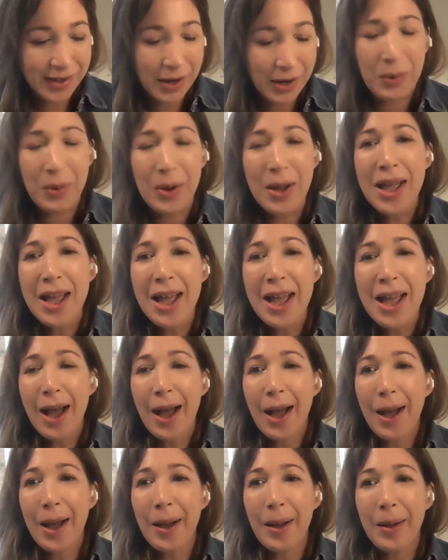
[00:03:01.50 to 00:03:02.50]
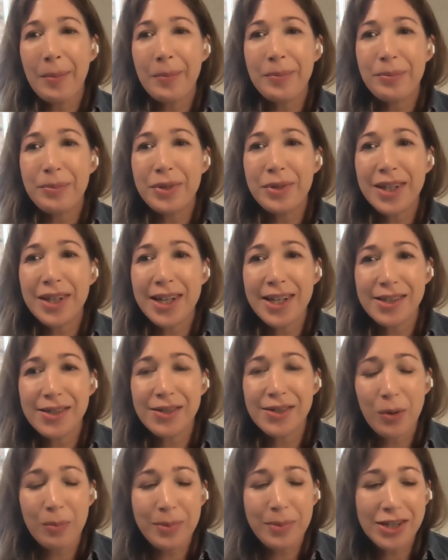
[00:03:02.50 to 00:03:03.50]
So please
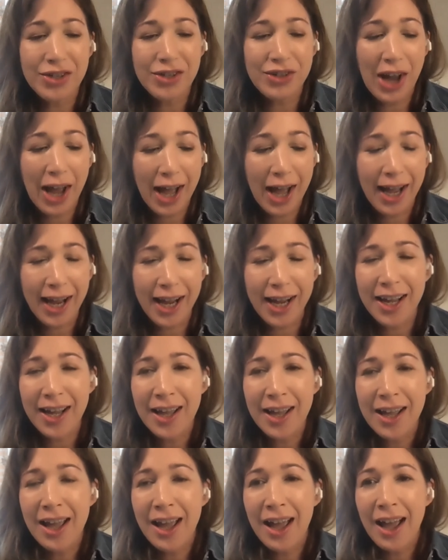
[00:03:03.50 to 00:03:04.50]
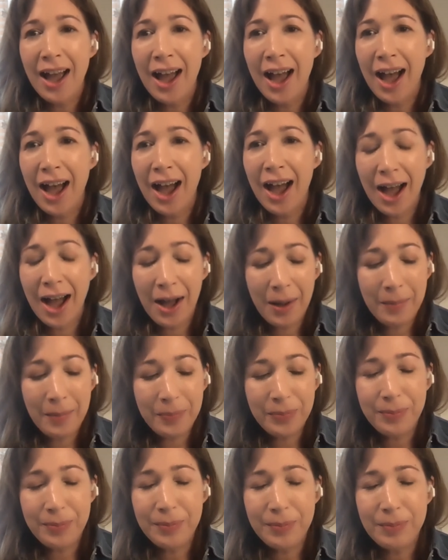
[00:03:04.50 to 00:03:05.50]
don't be shy.
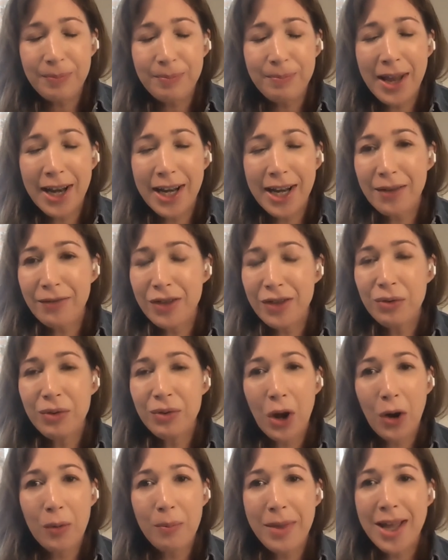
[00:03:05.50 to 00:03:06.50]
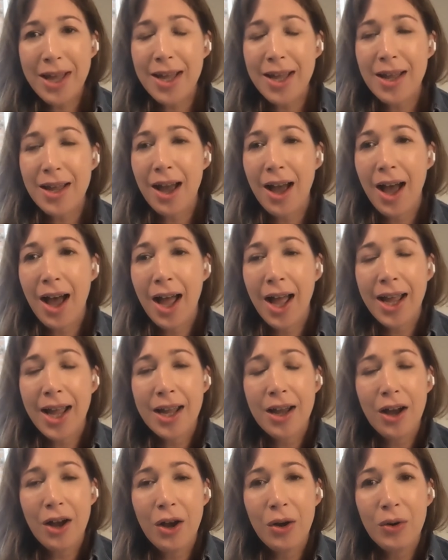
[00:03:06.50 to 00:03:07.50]
Many of you know me.
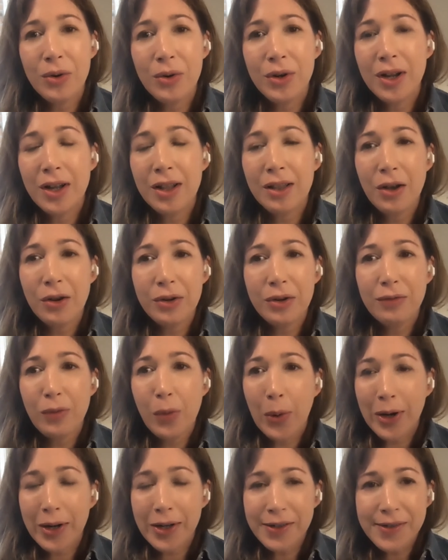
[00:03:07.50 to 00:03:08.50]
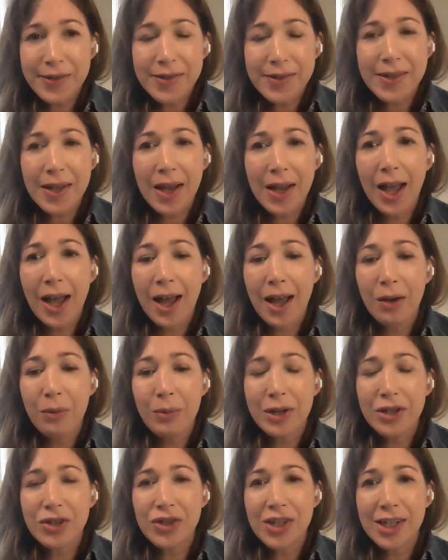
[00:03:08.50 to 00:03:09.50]
I own Hello Divorce,
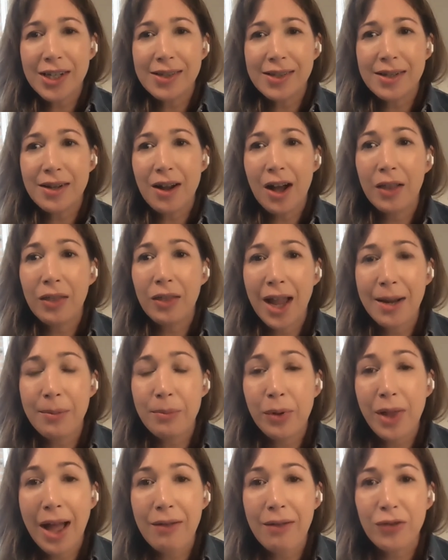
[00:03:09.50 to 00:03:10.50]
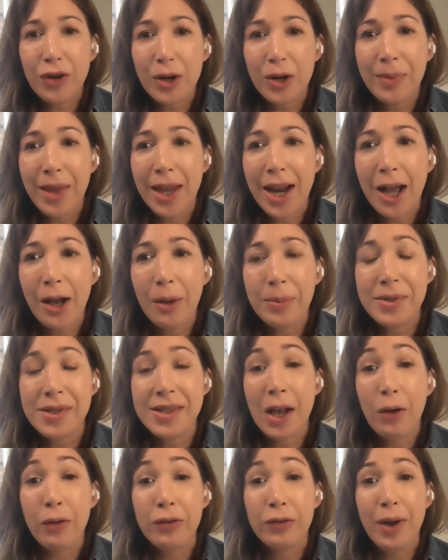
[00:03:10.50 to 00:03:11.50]
which is an online platform that helps
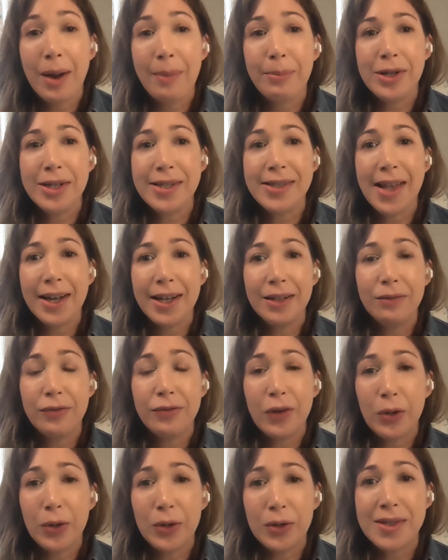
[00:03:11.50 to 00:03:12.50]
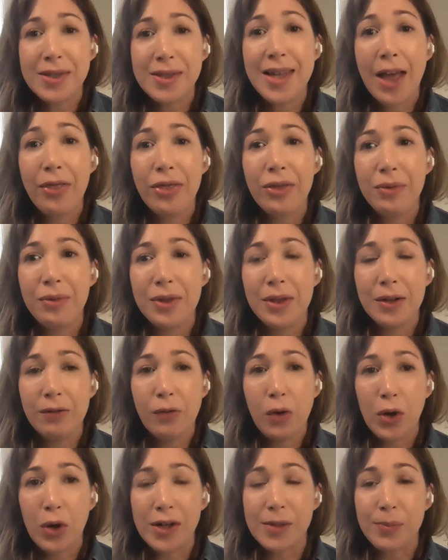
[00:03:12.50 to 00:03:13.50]
self-represented folks get through the
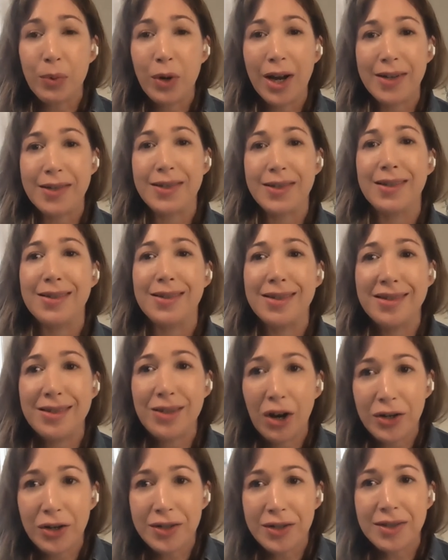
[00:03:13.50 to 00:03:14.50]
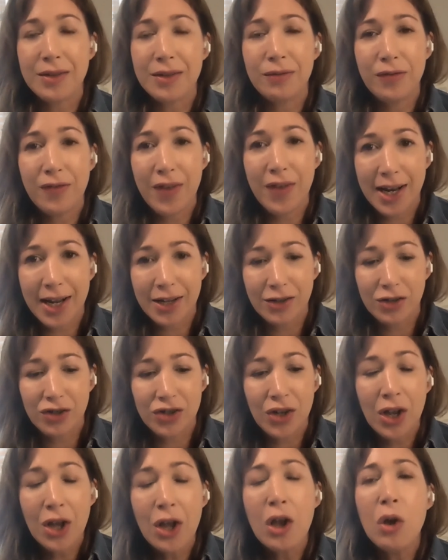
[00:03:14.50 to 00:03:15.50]
divorce process start to
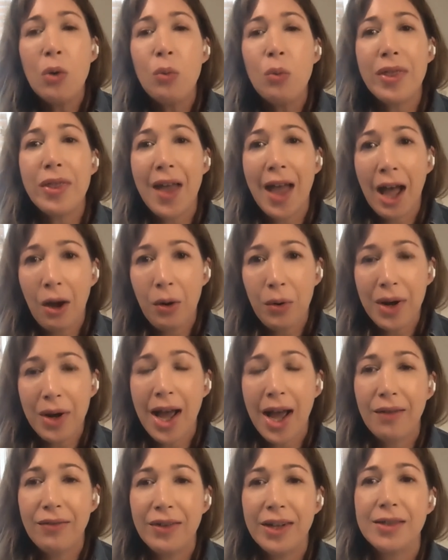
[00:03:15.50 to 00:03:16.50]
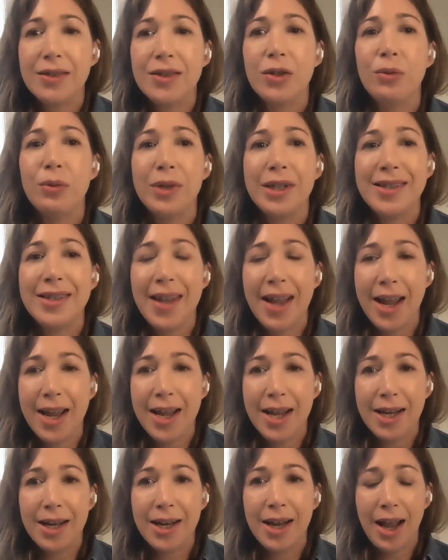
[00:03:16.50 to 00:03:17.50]
finish without having to
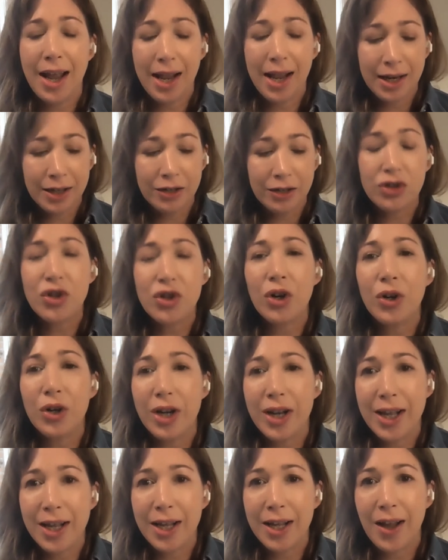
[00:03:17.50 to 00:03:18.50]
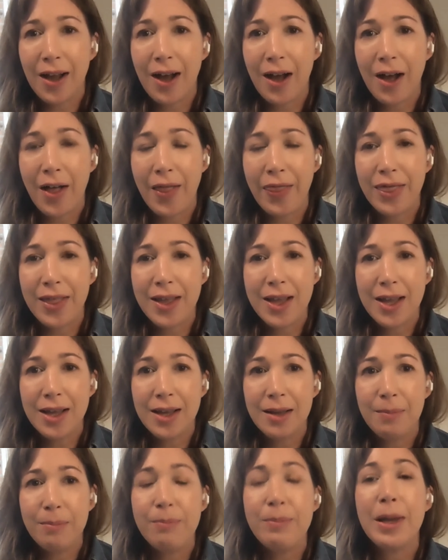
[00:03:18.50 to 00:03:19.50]
retain an attorney on
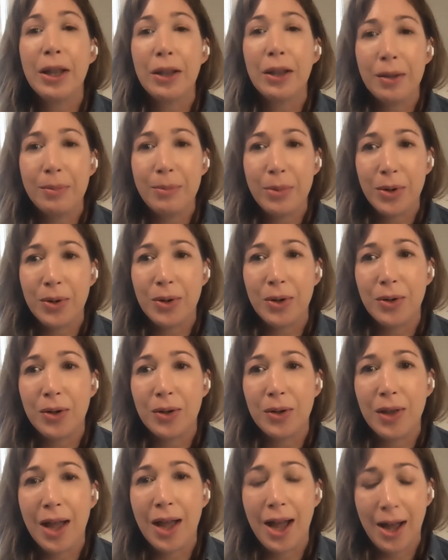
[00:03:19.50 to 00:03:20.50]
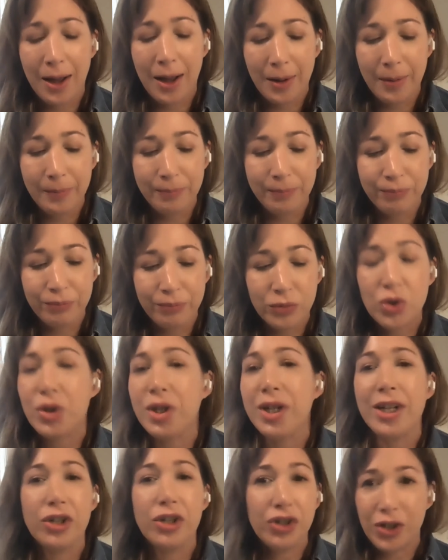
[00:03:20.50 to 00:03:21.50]
the billable
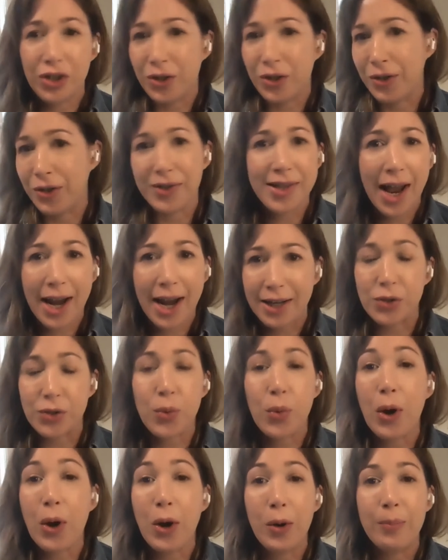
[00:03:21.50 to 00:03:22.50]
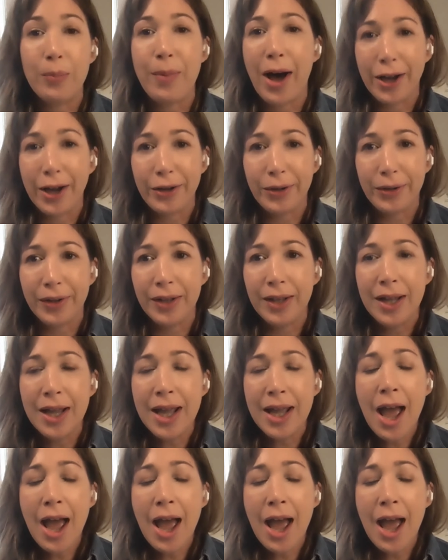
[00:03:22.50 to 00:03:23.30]
traditional status quo model.